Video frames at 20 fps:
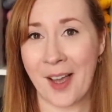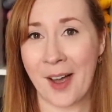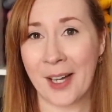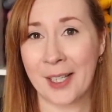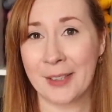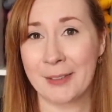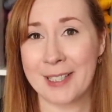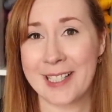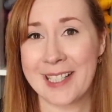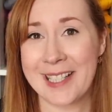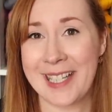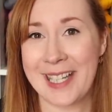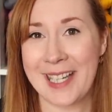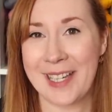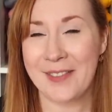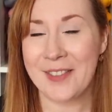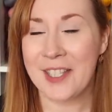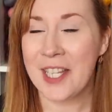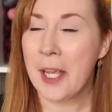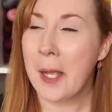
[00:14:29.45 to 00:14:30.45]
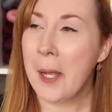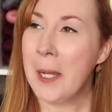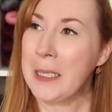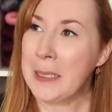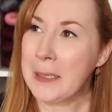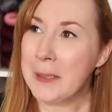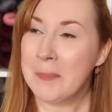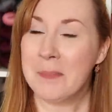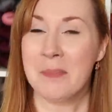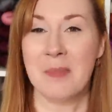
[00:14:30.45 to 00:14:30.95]
I received
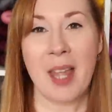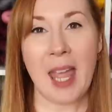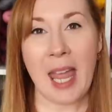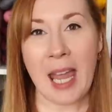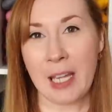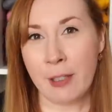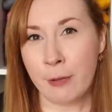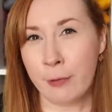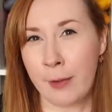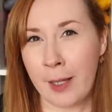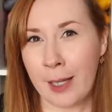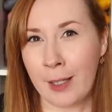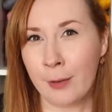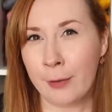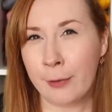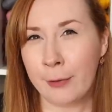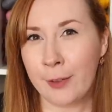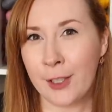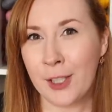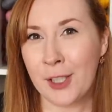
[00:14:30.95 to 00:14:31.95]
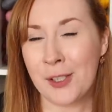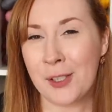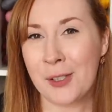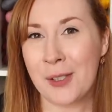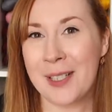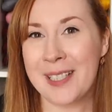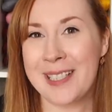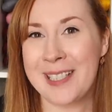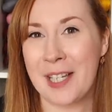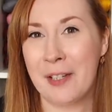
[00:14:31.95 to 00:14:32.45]
a fair
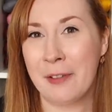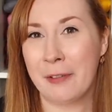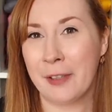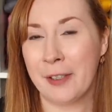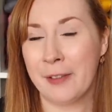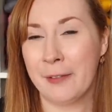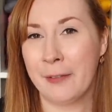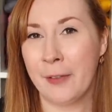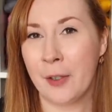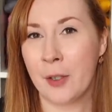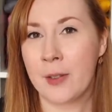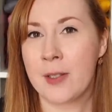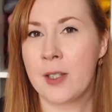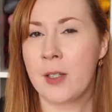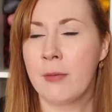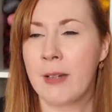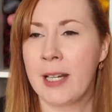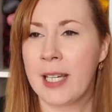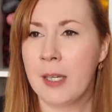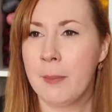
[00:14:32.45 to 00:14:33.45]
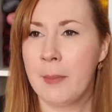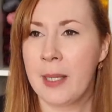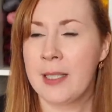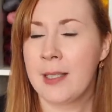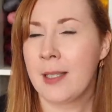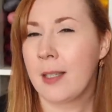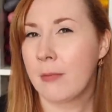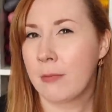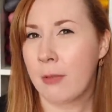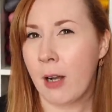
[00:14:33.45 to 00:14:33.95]
few different folks who
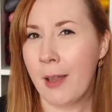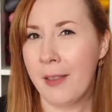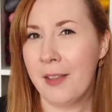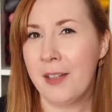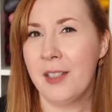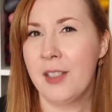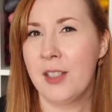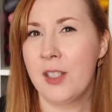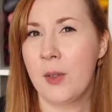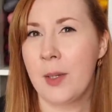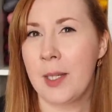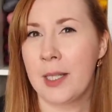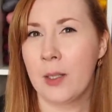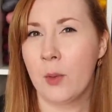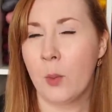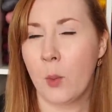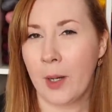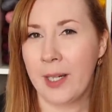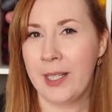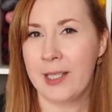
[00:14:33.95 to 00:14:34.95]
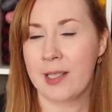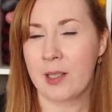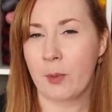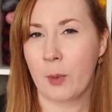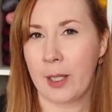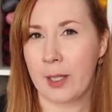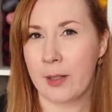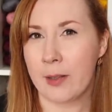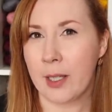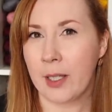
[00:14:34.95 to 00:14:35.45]
recommended that rather than doing white squares,